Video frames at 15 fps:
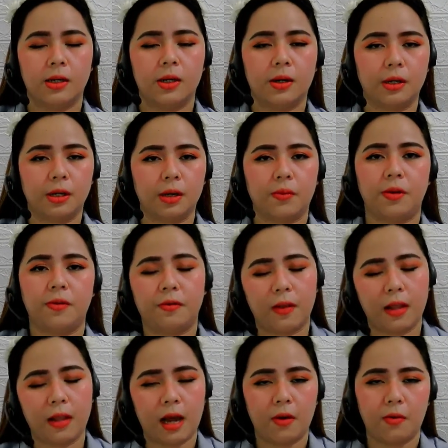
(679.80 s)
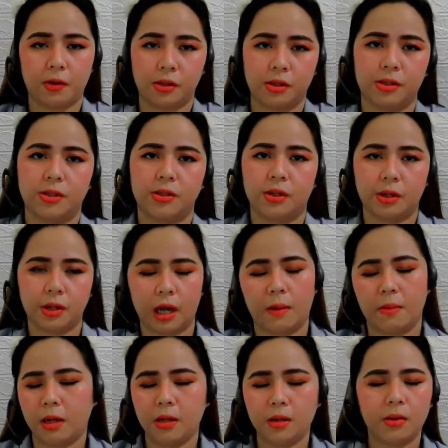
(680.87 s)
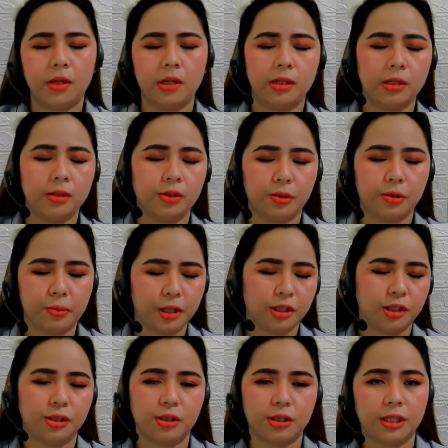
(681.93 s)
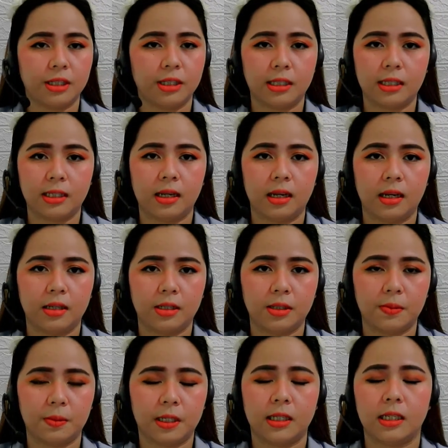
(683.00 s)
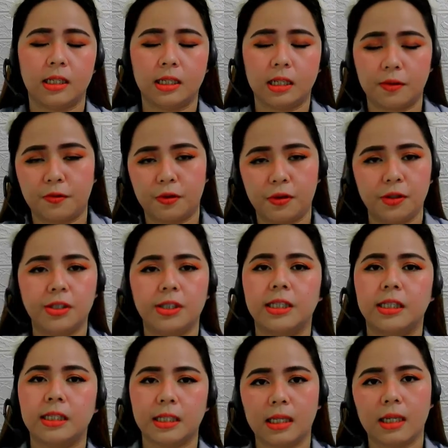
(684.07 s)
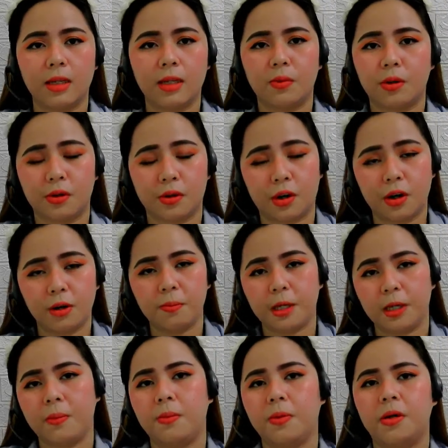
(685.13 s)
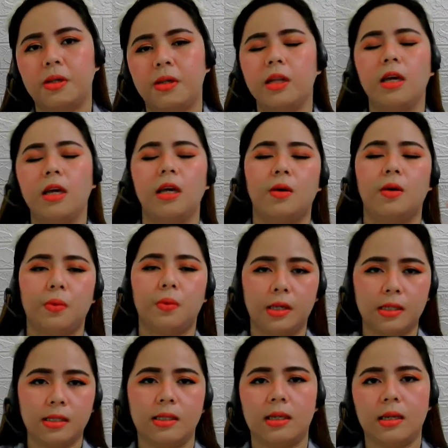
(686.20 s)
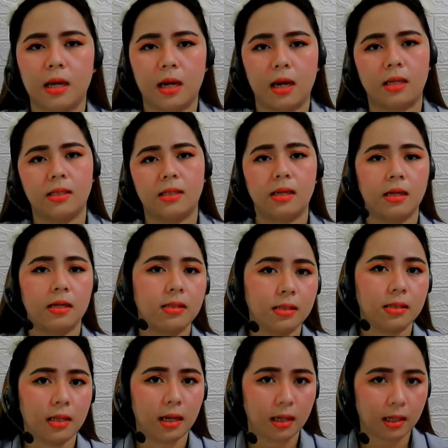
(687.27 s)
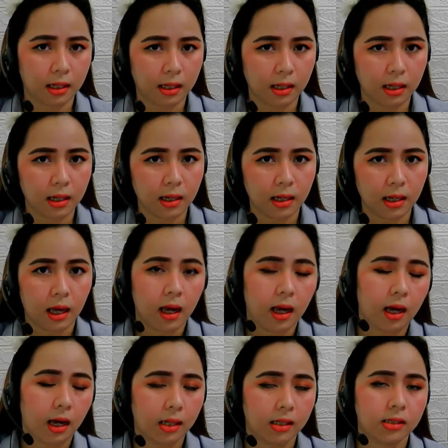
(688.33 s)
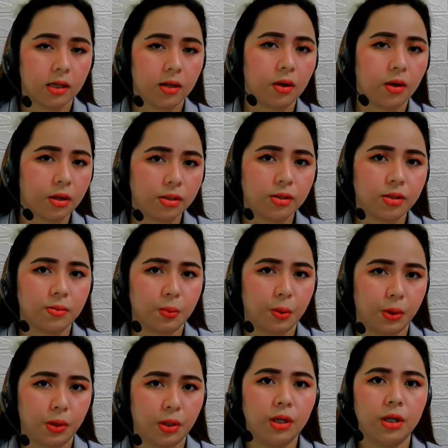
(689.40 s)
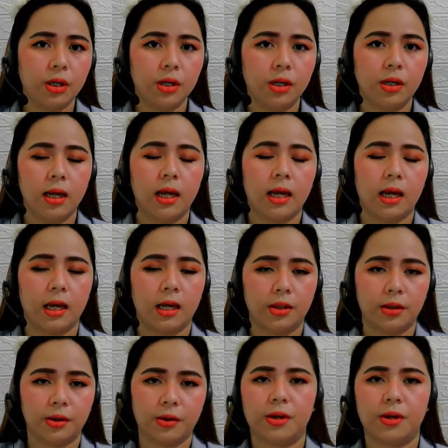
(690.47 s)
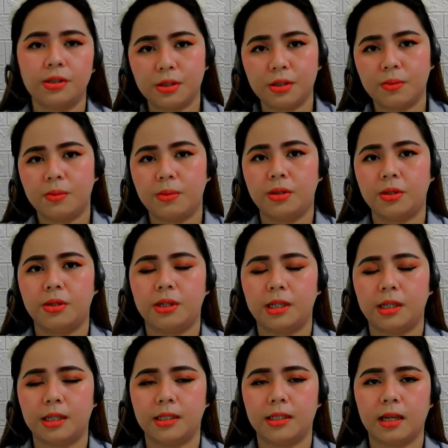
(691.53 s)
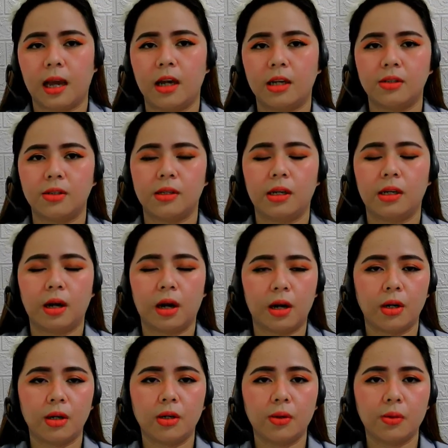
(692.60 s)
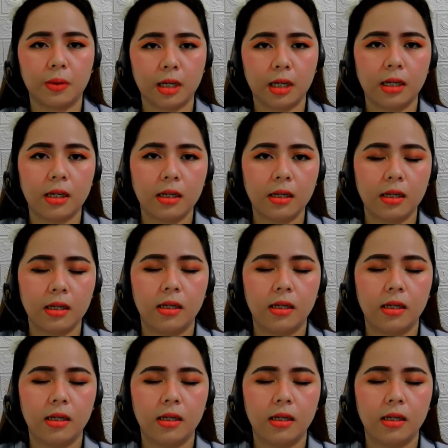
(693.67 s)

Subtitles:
okay, with flowers. Okay, I'm not going too much into the details, but in that first scene where there are people, we see a sales lady and a customer, and the customer is actually arguing